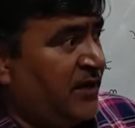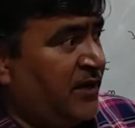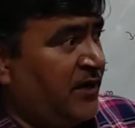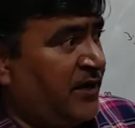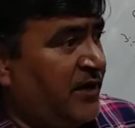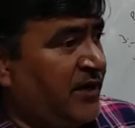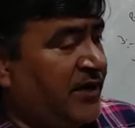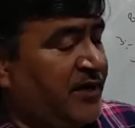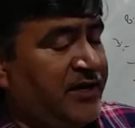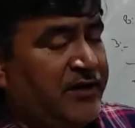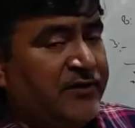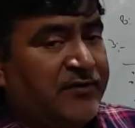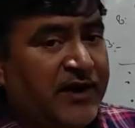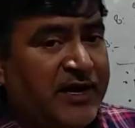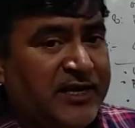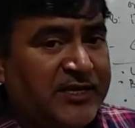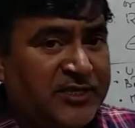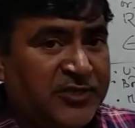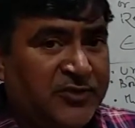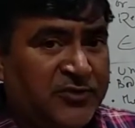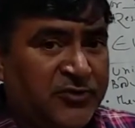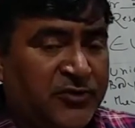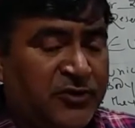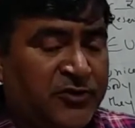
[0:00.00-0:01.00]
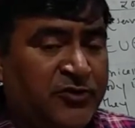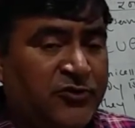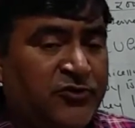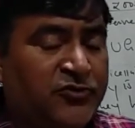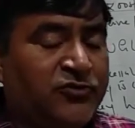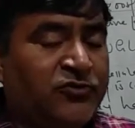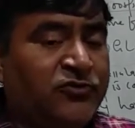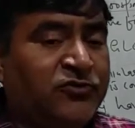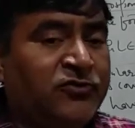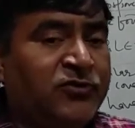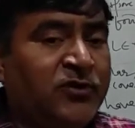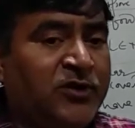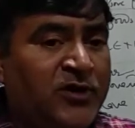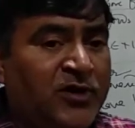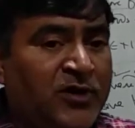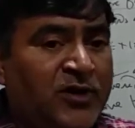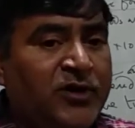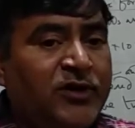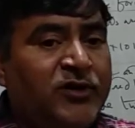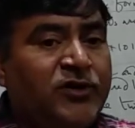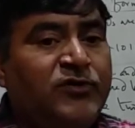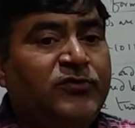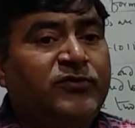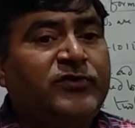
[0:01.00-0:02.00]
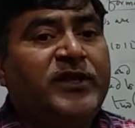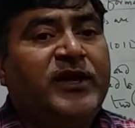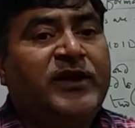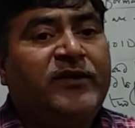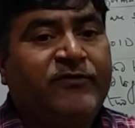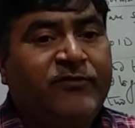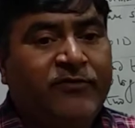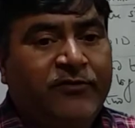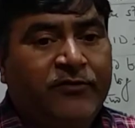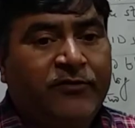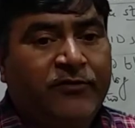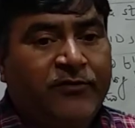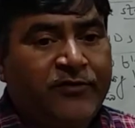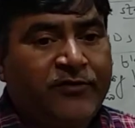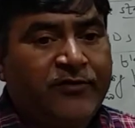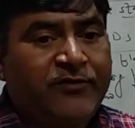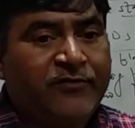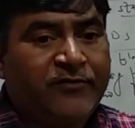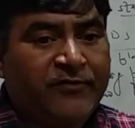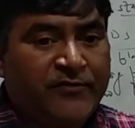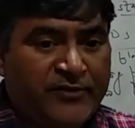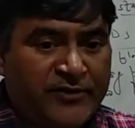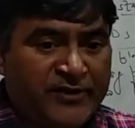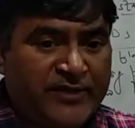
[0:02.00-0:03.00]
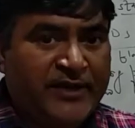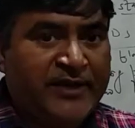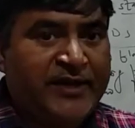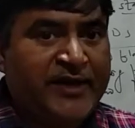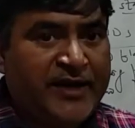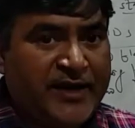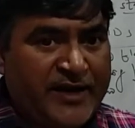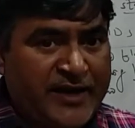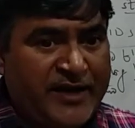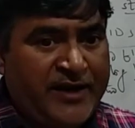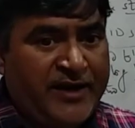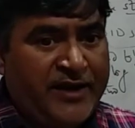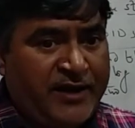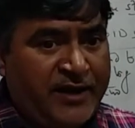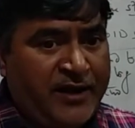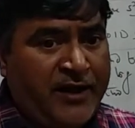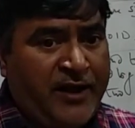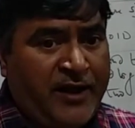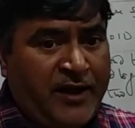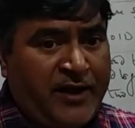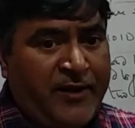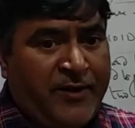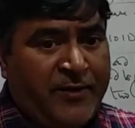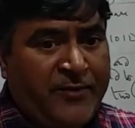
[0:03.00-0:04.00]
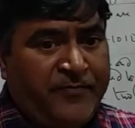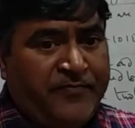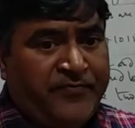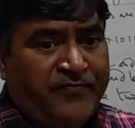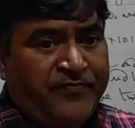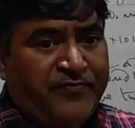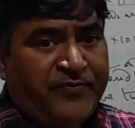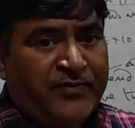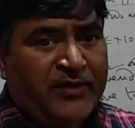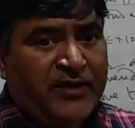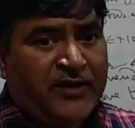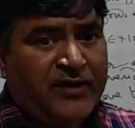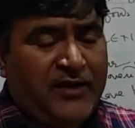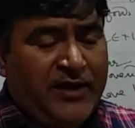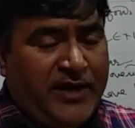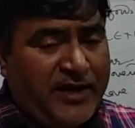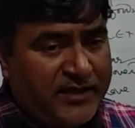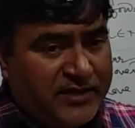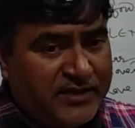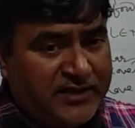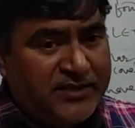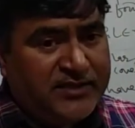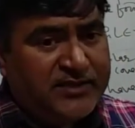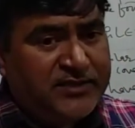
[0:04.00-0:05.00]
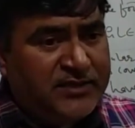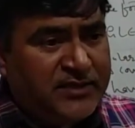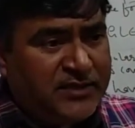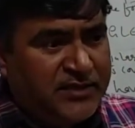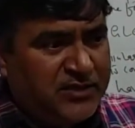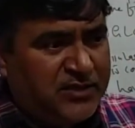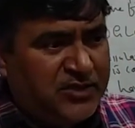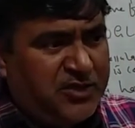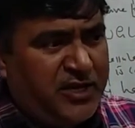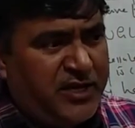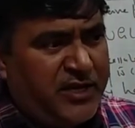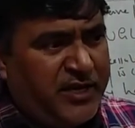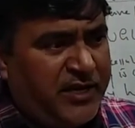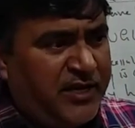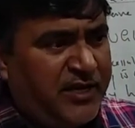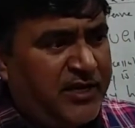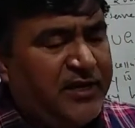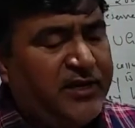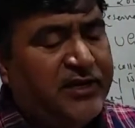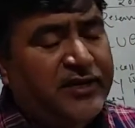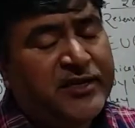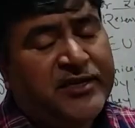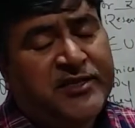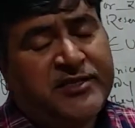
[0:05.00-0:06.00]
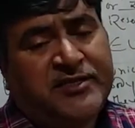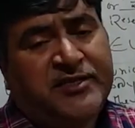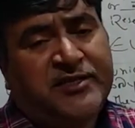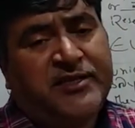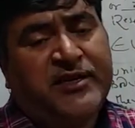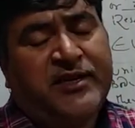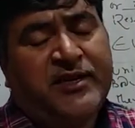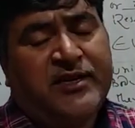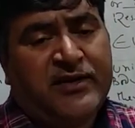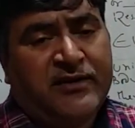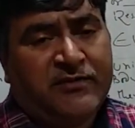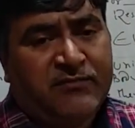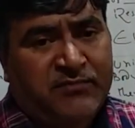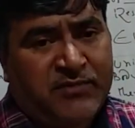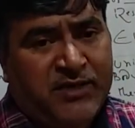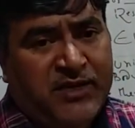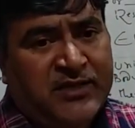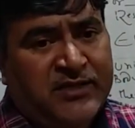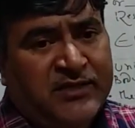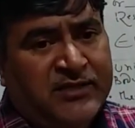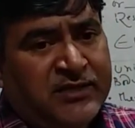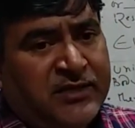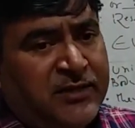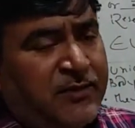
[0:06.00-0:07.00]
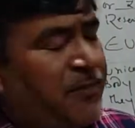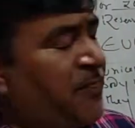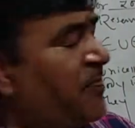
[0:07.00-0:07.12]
it divides into the two then four then 8. Like this, they increase in their numbers.